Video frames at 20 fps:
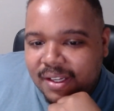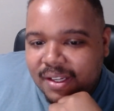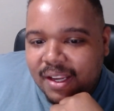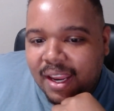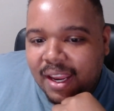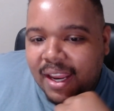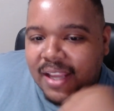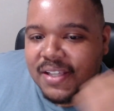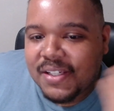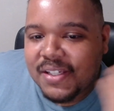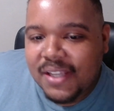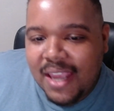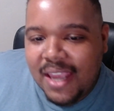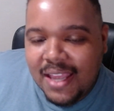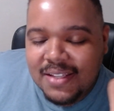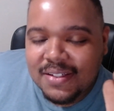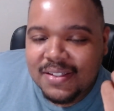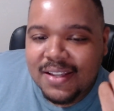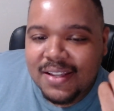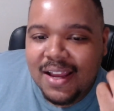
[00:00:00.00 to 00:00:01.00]
Each
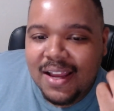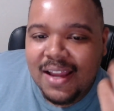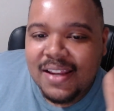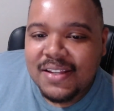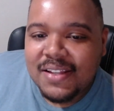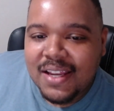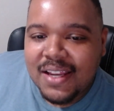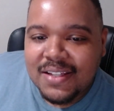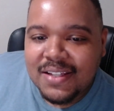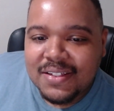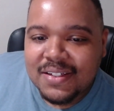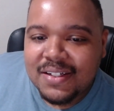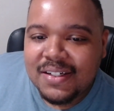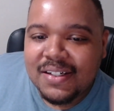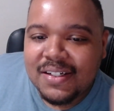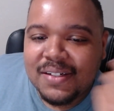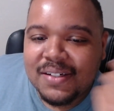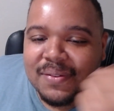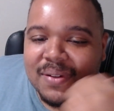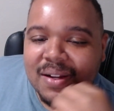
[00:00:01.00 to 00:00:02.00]
has a side, each has a
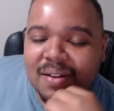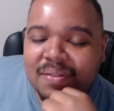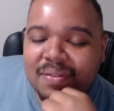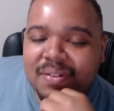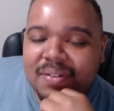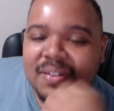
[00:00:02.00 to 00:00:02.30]
gun or whatever,